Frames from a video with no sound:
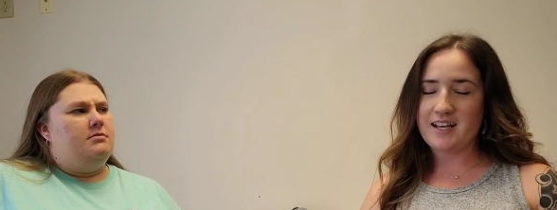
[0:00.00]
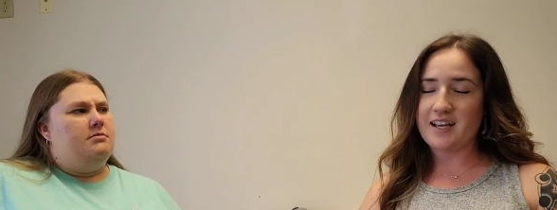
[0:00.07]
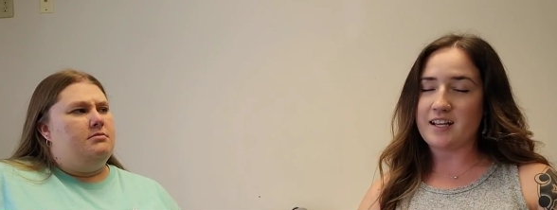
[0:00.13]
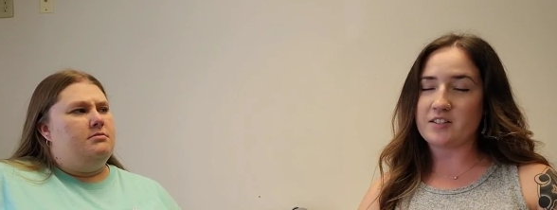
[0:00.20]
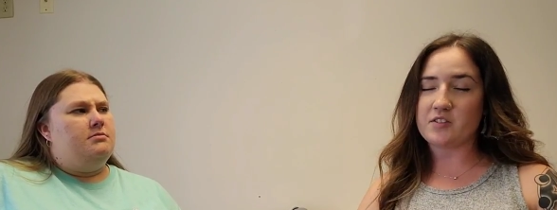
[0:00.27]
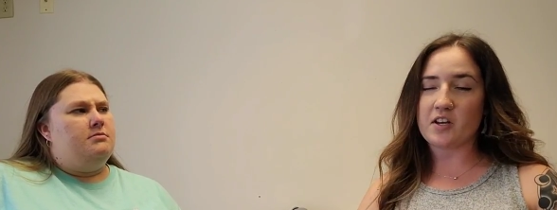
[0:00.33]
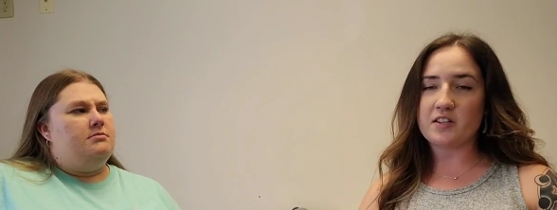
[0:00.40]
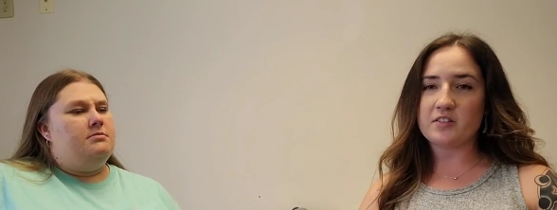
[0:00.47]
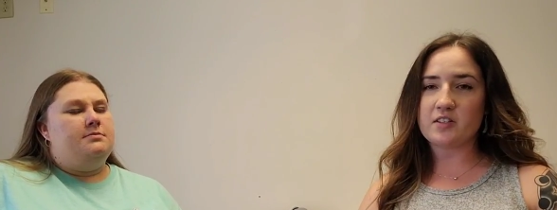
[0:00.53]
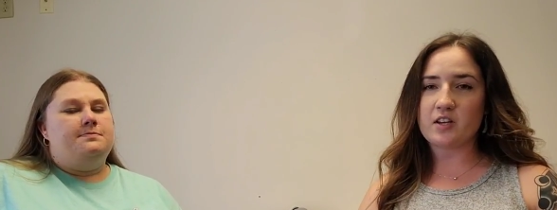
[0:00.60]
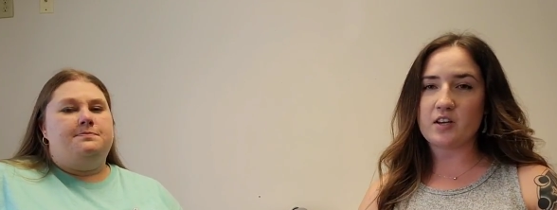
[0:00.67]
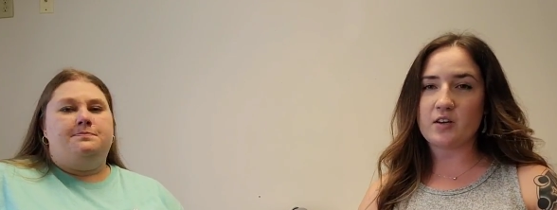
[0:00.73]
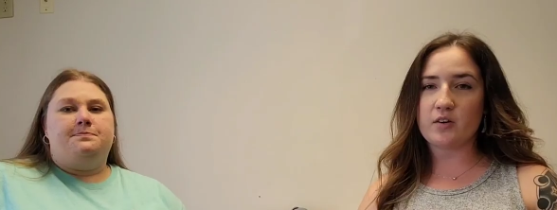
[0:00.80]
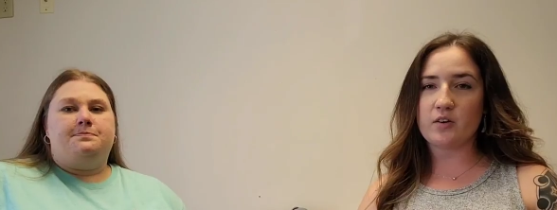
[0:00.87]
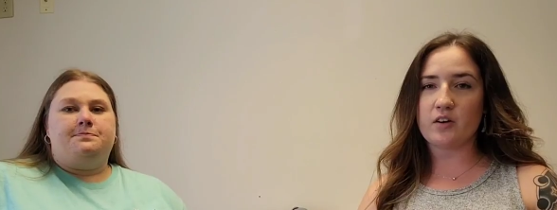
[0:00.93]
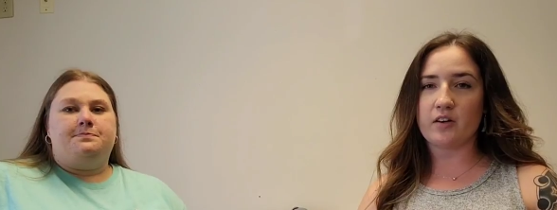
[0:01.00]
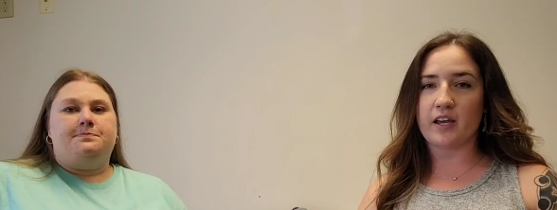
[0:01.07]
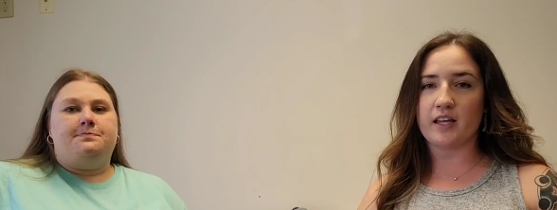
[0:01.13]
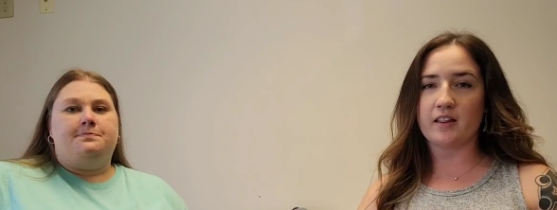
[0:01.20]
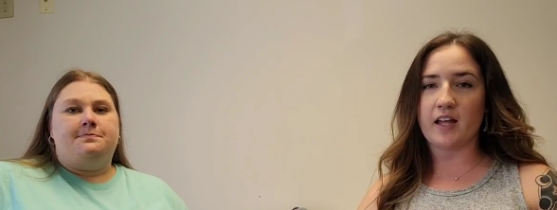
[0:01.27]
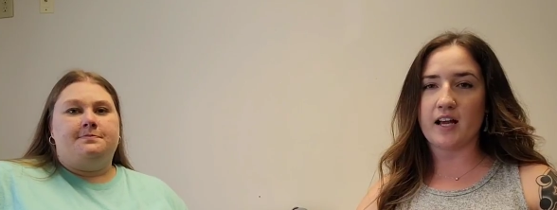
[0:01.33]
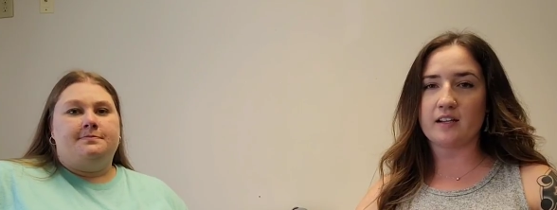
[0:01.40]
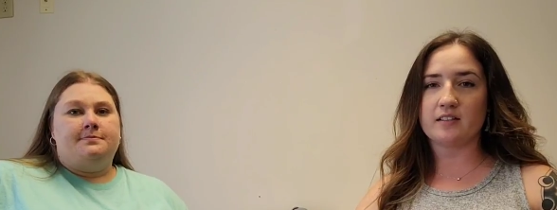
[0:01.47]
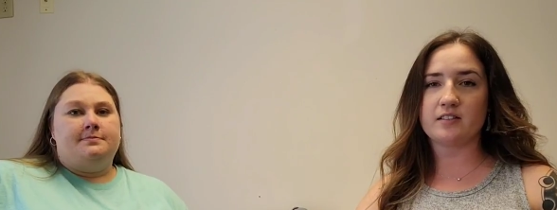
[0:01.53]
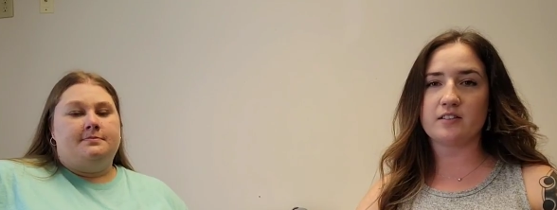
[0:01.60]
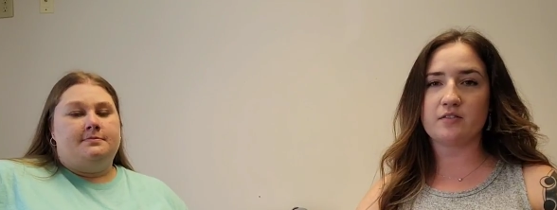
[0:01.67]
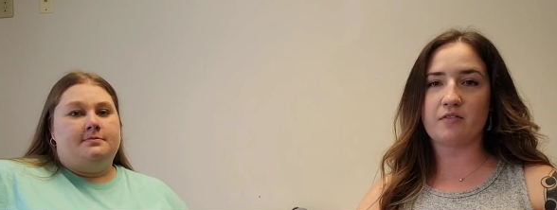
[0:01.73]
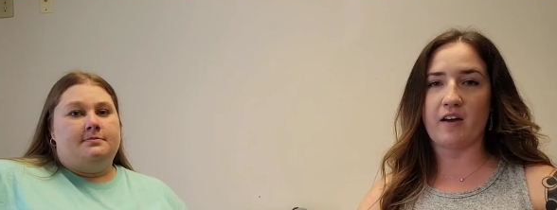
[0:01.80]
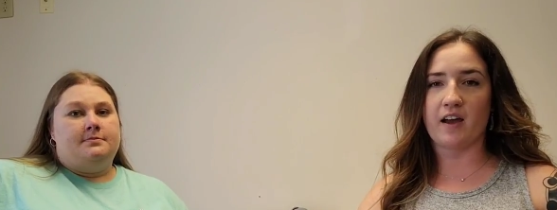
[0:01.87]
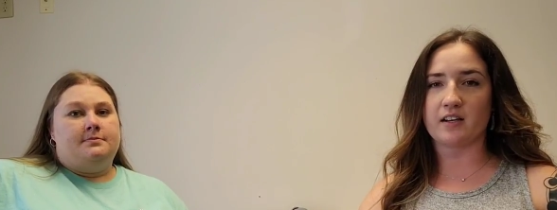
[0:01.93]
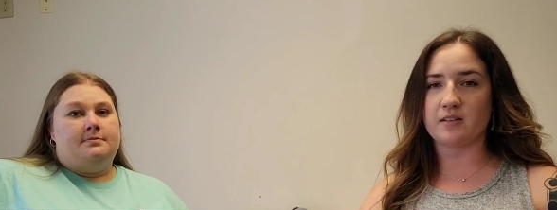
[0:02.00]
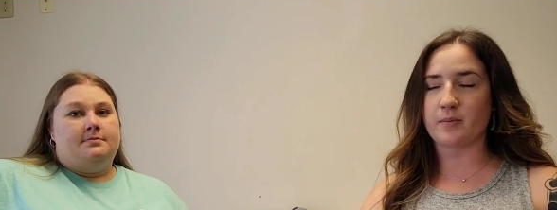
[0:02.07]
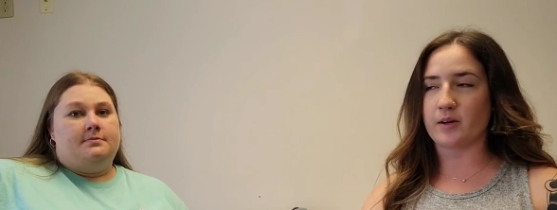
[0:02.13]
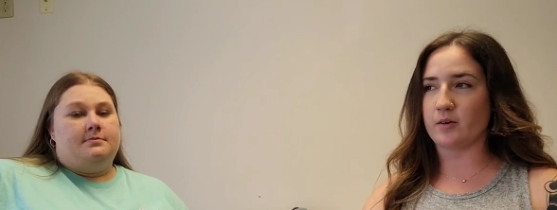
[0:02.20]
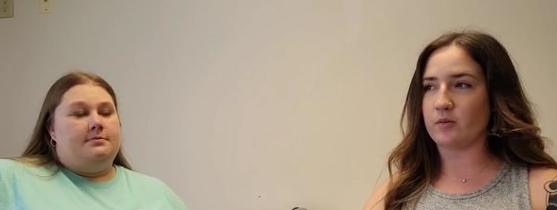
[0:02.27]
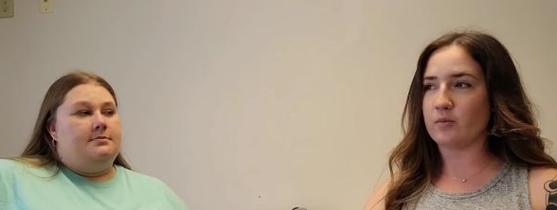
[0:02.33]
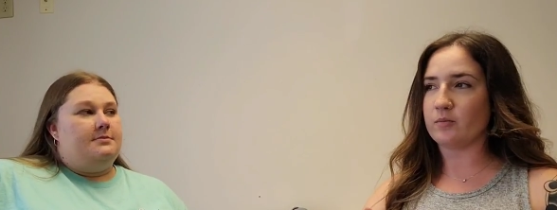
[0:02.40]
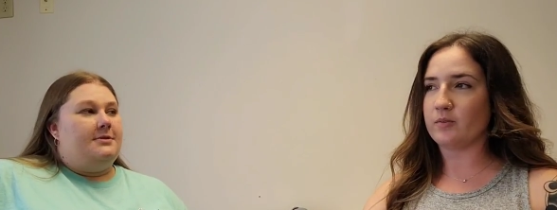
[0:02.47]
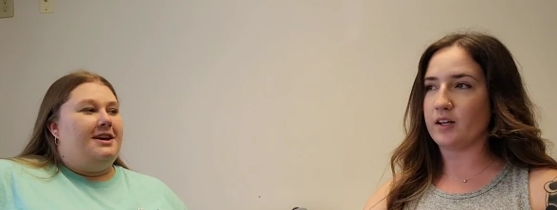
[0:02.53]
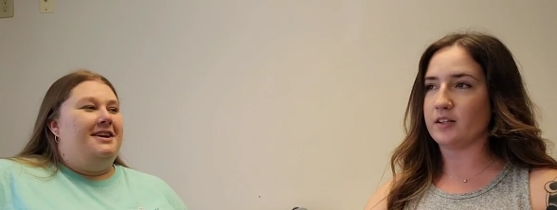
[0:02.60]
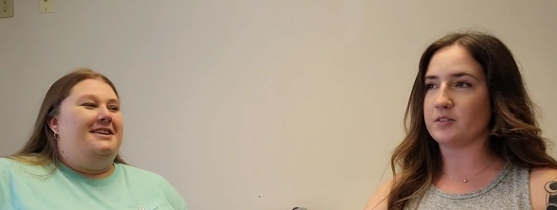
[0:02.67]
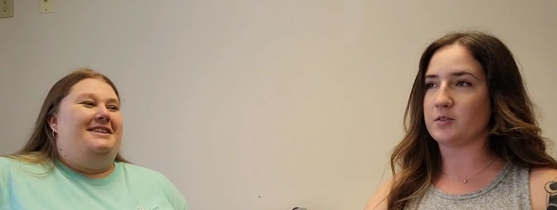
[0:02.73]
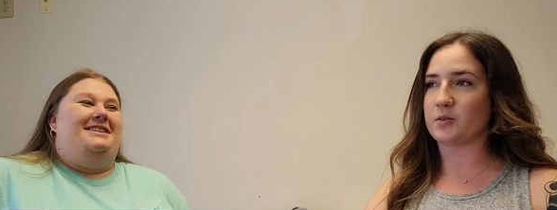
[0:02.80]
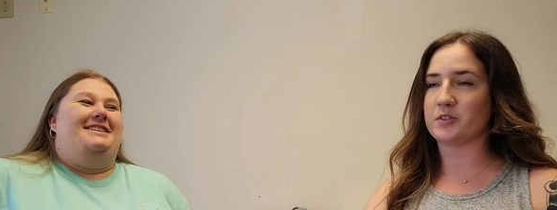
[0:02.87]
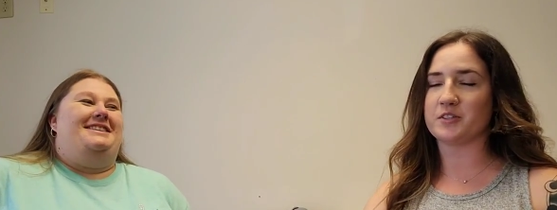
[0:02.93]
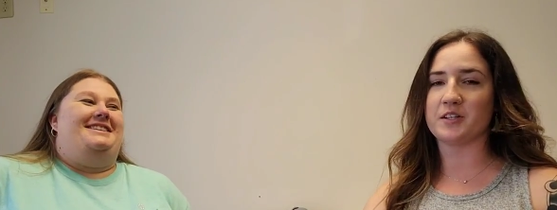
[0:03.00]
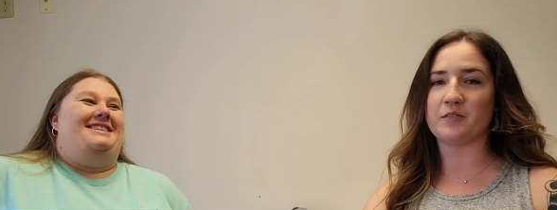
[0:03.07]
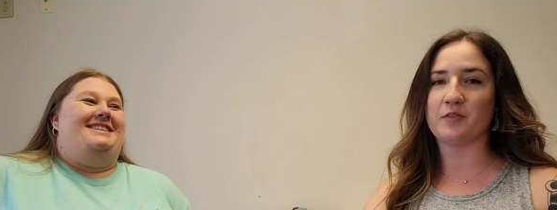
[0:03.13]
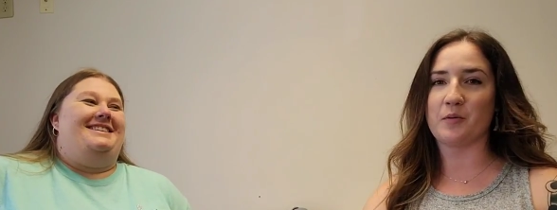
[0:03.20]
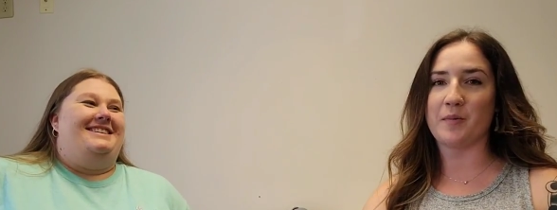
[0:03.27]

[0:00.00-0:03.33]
Speaker 1: It's also, okay, last fact about sourcing for